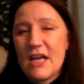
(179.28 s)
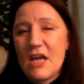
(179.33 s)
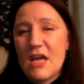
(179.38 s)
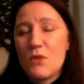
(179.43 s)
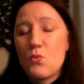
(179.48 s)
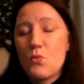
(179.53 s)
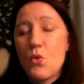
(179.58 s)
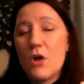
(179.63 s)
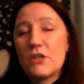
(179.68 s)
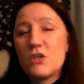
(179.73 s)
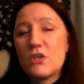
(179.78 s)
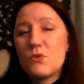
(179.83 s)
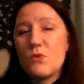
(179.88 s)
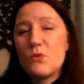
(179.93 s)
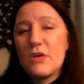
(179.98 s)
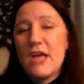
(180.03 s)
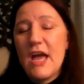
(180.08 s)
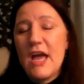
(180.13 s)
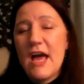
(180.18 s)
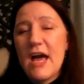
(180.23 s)
And what do
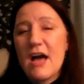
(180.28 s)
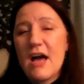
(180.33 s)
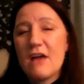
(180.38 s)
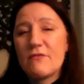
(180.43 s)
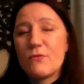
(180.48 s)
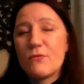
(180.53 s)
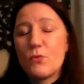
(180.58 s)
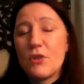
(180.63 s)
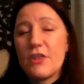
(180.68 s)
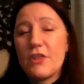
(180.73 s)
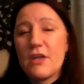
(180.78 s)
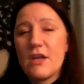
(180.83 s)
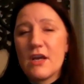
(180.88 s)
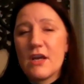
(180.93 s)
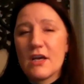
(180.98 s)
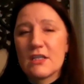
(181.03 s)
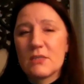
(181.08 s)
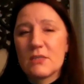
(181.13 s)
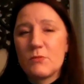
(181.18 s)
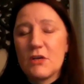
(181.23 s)
we have within
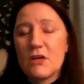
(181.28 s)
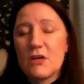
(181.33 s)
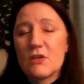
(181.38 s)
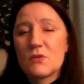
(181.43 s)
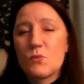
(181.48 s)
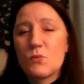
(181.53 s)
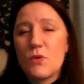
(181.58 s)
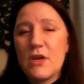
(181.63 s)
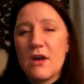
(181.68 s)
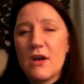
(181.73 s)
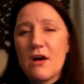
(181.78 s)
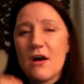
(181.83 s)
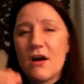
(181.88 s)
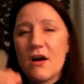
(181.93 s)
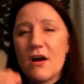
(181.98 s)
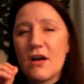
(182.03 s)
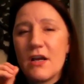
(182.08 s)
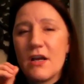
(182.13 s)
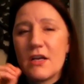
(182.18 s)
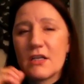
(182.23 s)
us? Because we
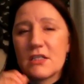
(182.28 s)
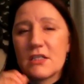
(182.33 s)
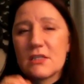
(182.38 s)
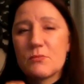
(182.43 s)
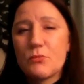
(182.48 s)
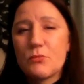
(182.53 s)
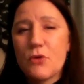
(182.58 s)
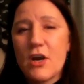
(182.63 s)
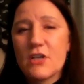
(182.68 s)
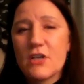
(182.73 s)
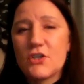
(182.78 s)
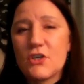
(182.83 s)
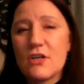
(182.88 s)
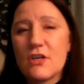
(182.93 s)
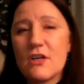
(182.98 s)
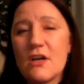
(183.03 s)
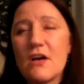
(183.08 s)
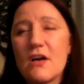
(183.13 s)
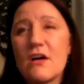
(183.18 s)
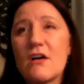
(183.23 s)
are an
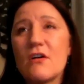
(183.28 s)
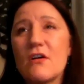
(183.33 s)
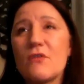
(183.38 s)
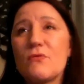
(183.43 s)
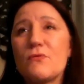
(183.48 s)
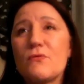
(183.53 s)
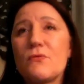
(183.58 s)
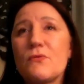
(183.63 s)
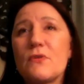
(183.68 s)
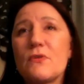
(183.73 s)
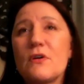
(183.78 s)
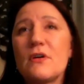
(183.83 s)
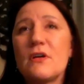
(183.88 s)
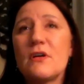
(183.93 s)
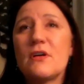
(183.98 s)
expression of